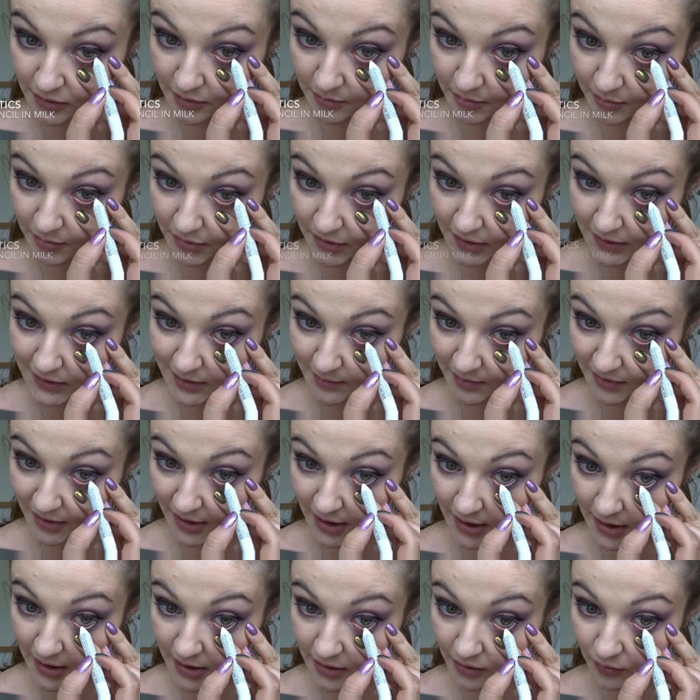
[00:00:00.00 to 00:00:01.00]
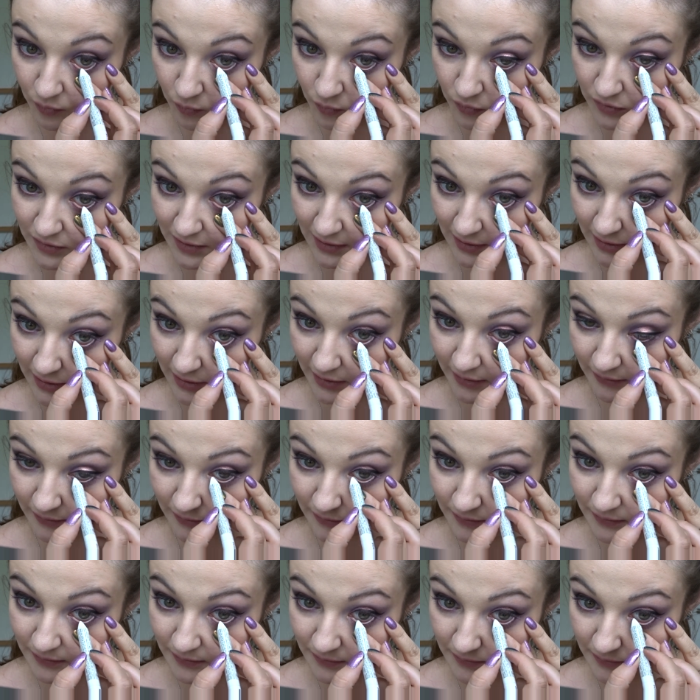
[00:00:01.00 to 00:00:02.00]
I'm gonna be putting some of that in the
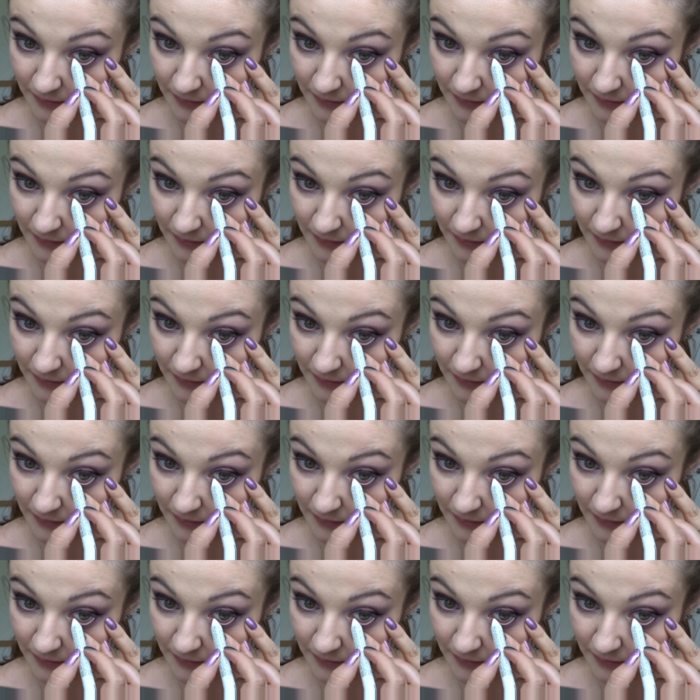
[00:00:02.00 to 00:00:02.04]
waterline.